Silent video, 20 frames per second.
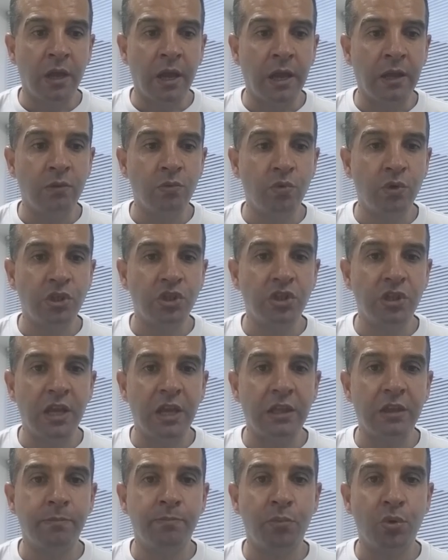and which
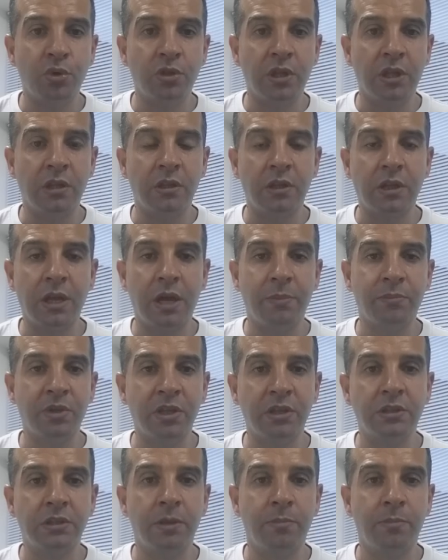they're putting, captains,